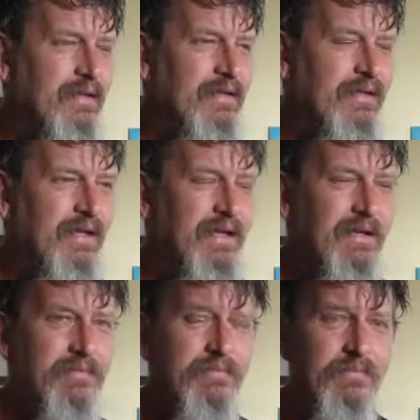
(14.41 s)

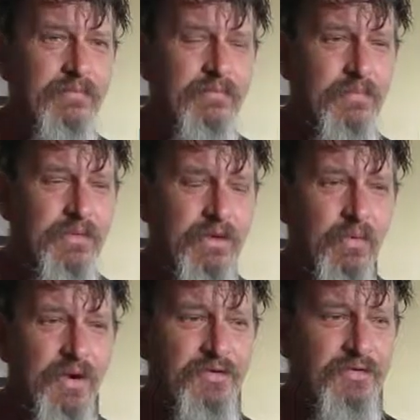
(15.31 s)
I
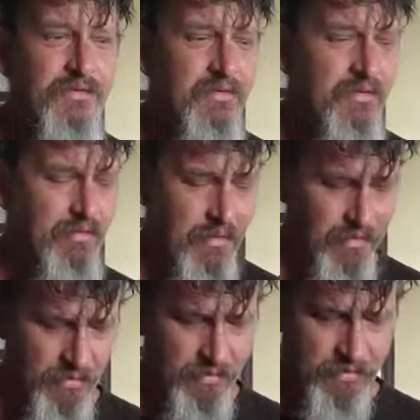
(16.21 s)
won't
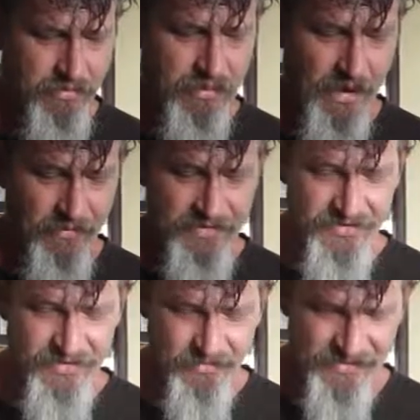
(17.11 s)
go
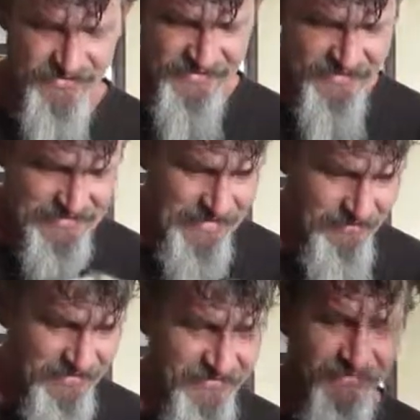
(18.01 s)
into too much
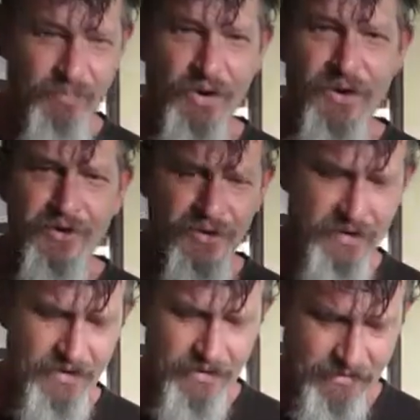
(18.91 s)
detail. This is Bono.
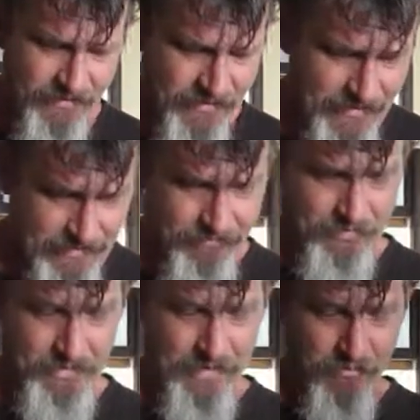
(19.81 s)

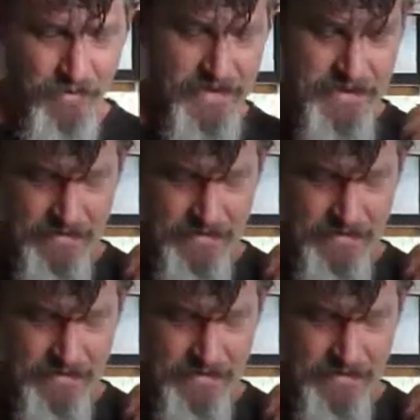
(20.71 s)
Come boy.